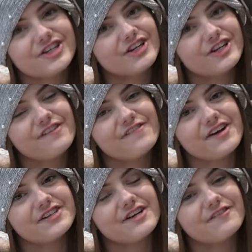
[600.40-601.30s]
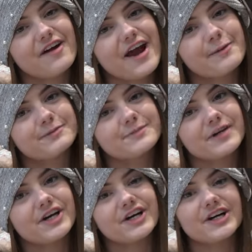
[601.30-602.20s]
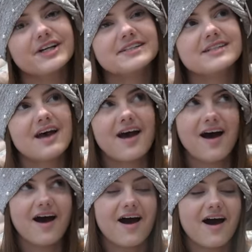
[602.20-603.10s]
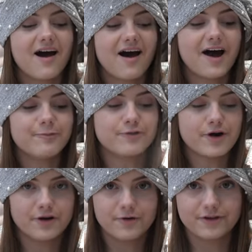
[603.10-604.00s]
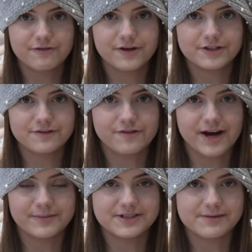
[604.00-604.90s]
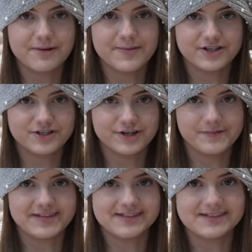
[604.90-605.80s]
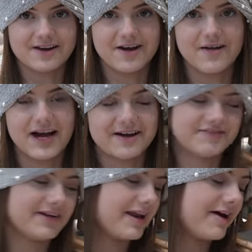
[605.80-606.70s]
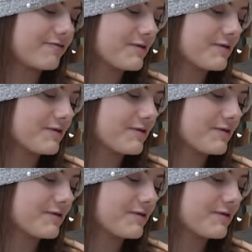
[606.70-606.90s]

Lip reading: two new photo frames because I broke one of the photo frames in my bedroom, and so I'm gonna